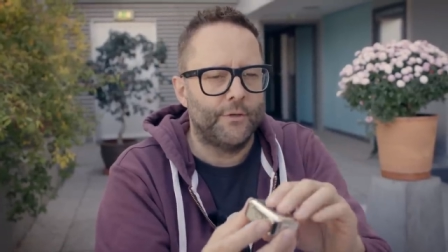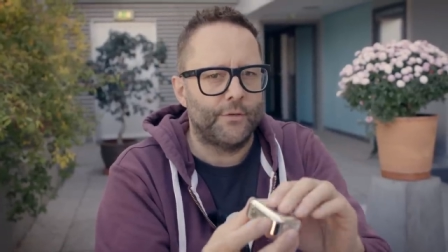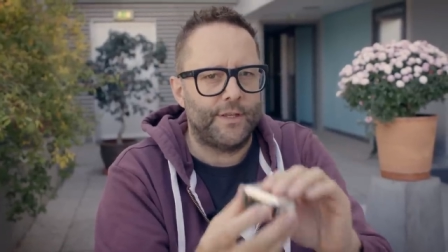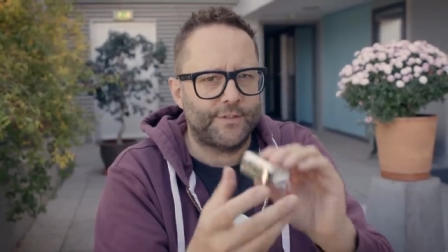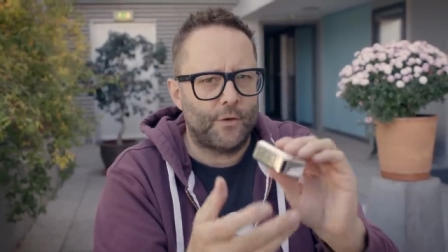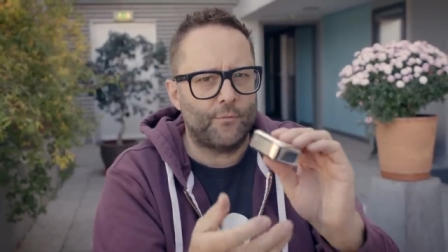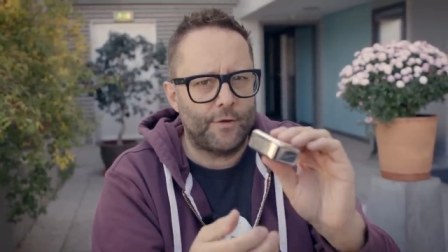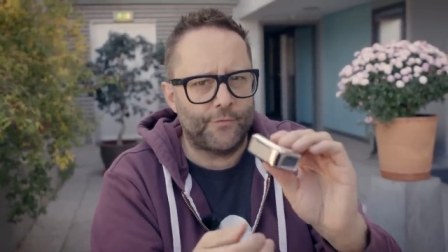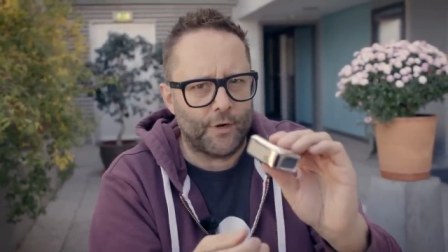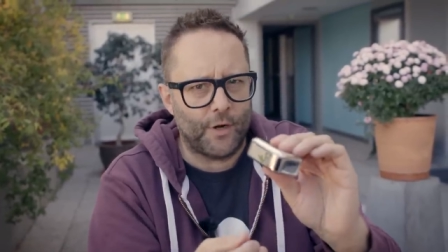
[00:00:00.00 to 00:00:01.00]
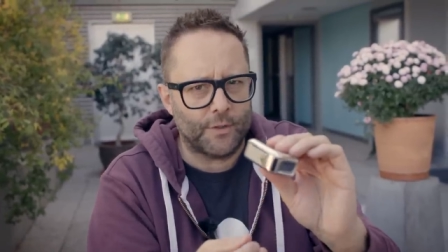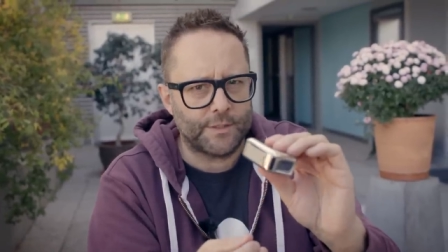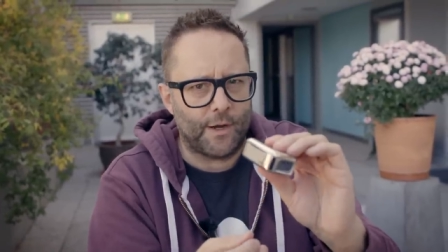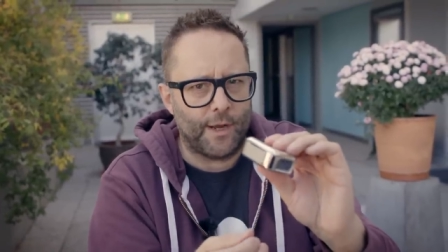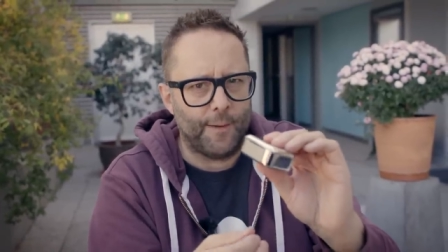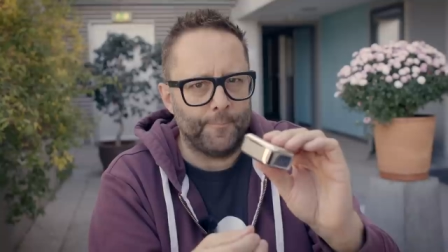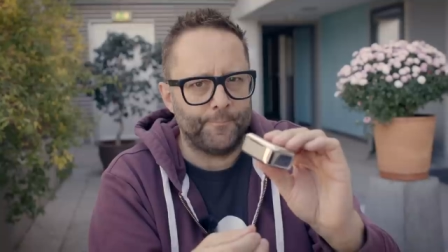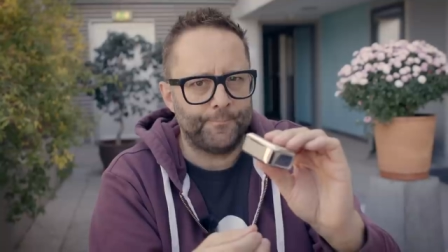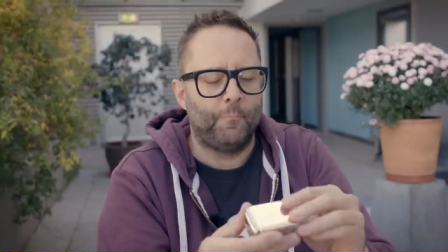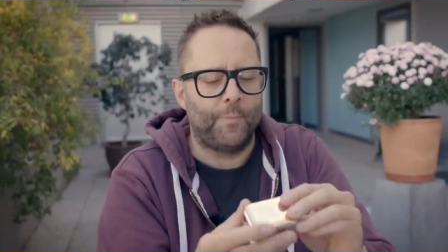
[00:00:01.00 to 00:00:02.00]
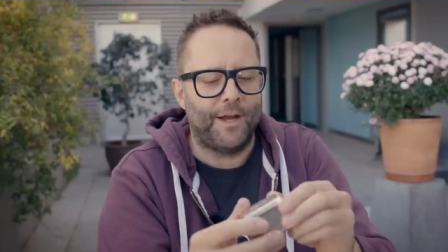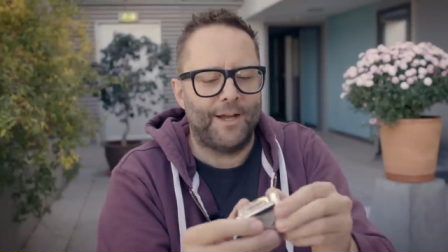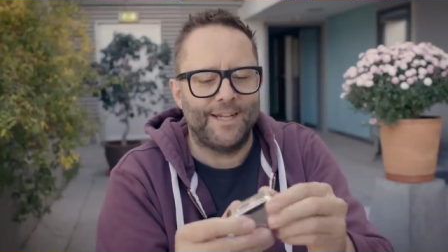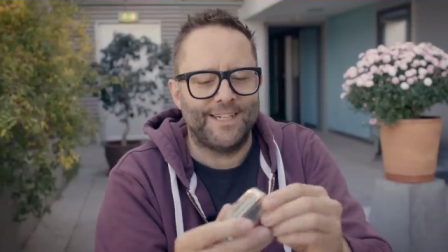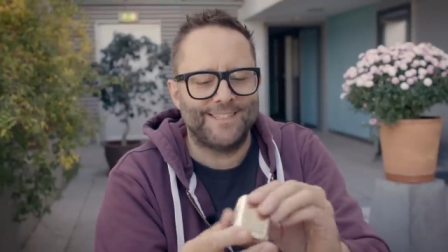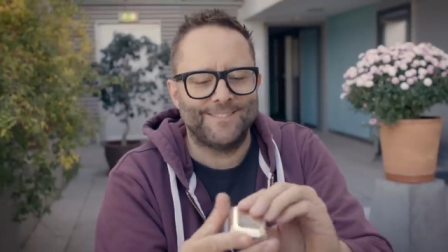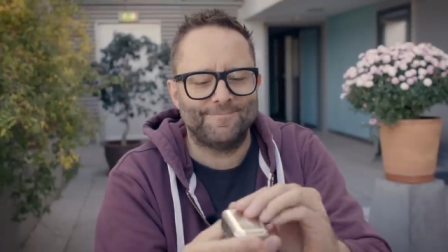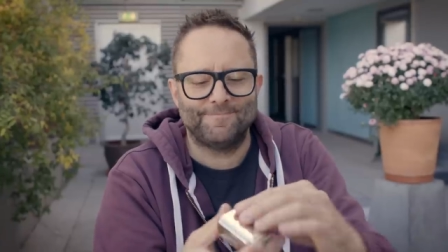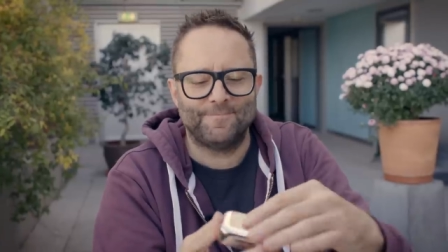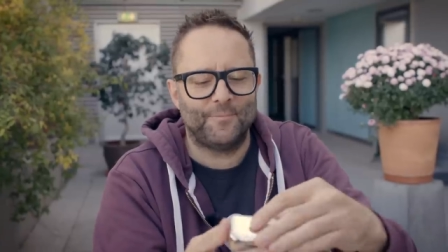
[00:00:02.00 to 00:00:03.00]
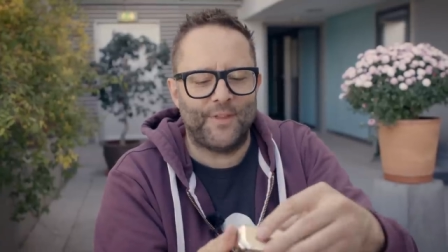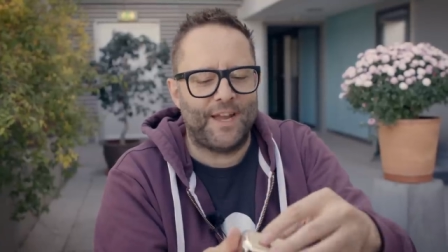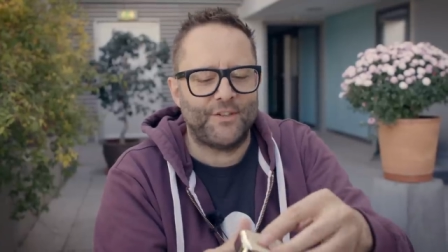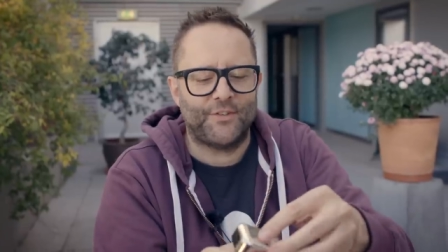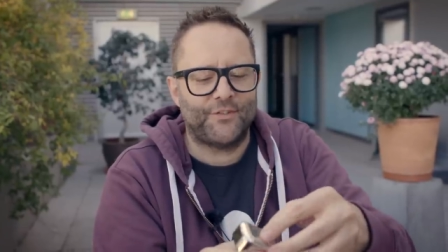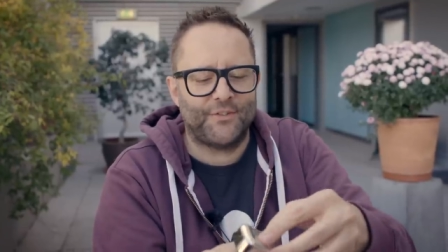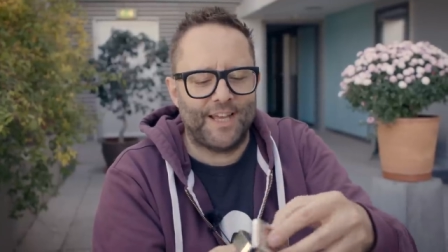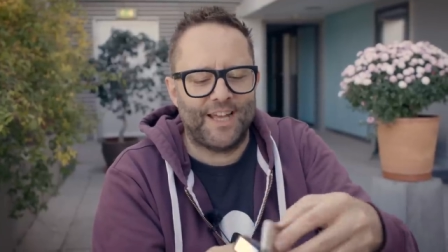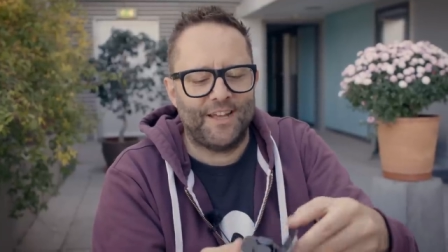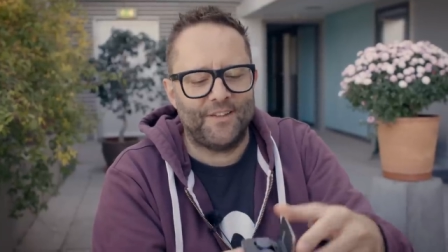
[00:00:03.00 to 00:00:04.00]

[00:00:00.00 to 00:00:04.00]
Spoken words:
So these don't run for a long time, but they're just,